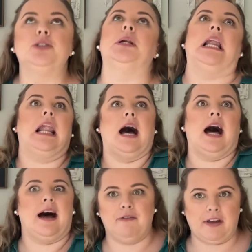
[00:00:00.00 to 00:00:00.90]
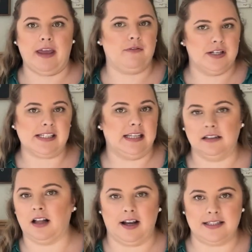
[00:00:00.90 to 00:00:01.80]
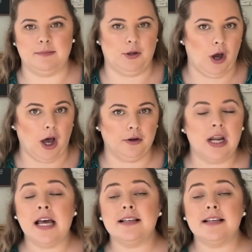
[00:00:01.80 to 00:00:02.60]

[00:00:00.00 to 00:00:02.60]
to love every single item you own.